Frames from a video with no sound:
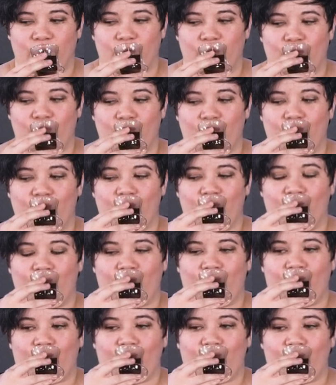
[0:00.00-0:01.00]

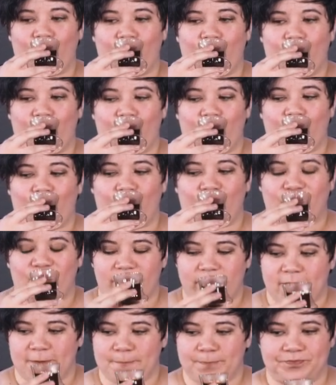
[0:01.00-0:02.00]

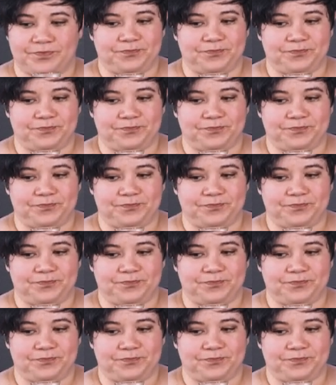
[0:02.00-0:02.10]
(no one is talking)